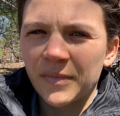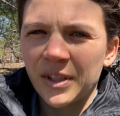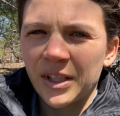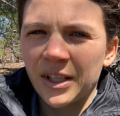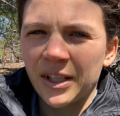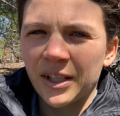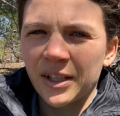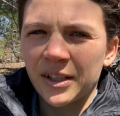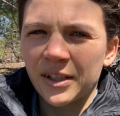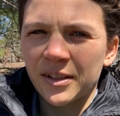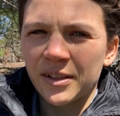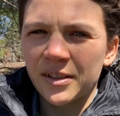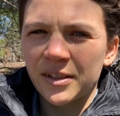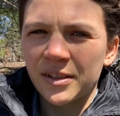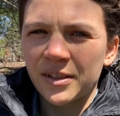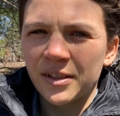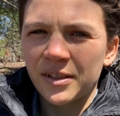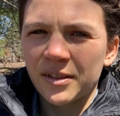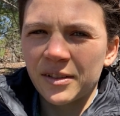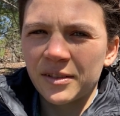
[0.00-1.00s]
And
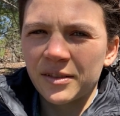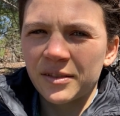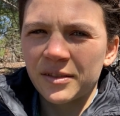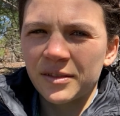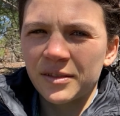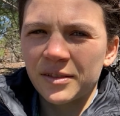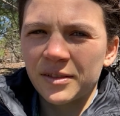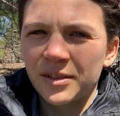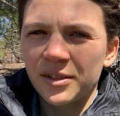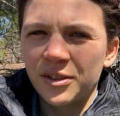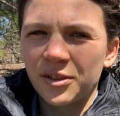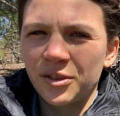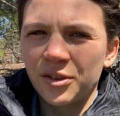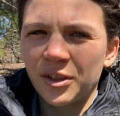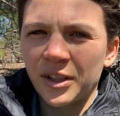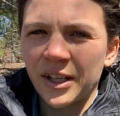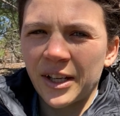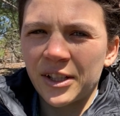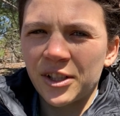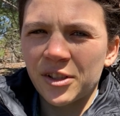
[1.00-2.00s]

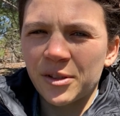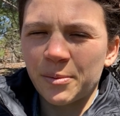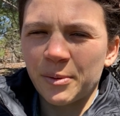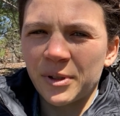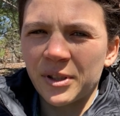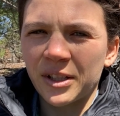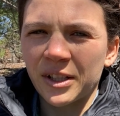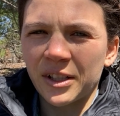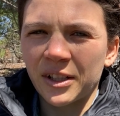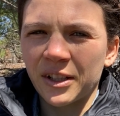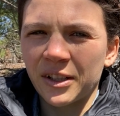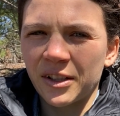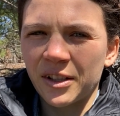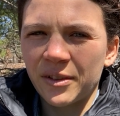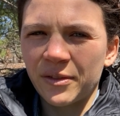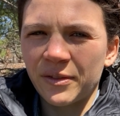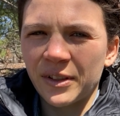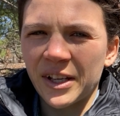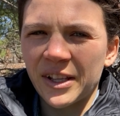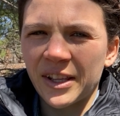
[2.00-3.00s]
I just wanted to
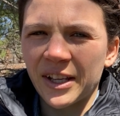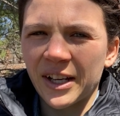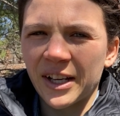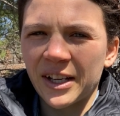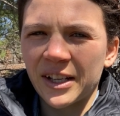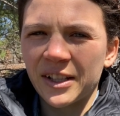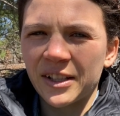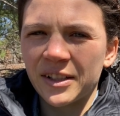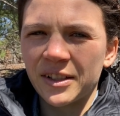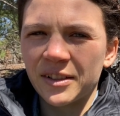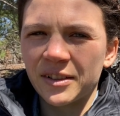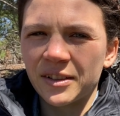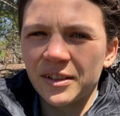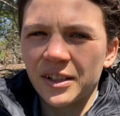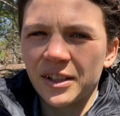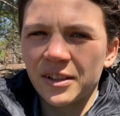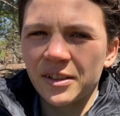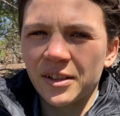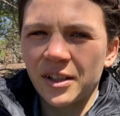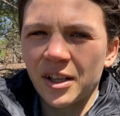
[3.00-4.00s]
clarify that
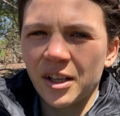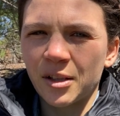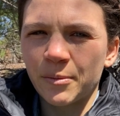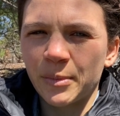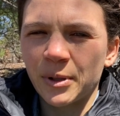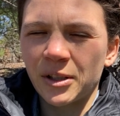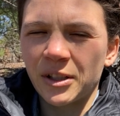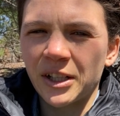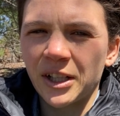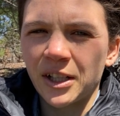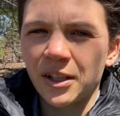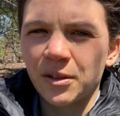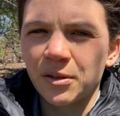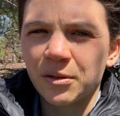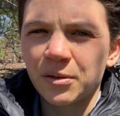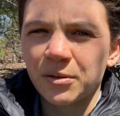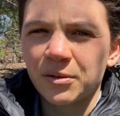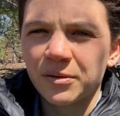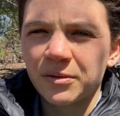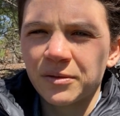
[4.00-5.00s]
and talk about
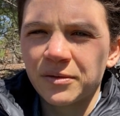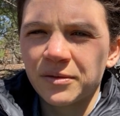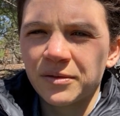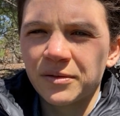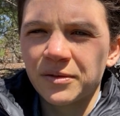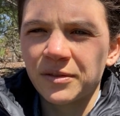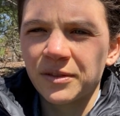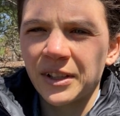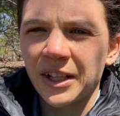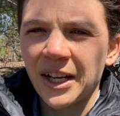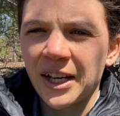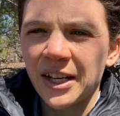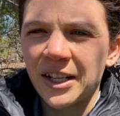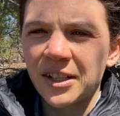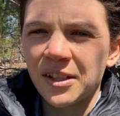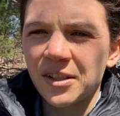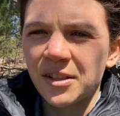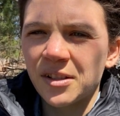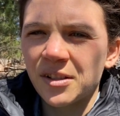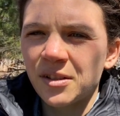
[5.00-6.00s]
how that
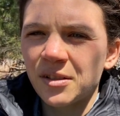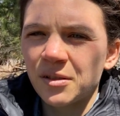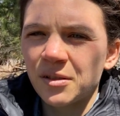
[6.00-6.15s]
is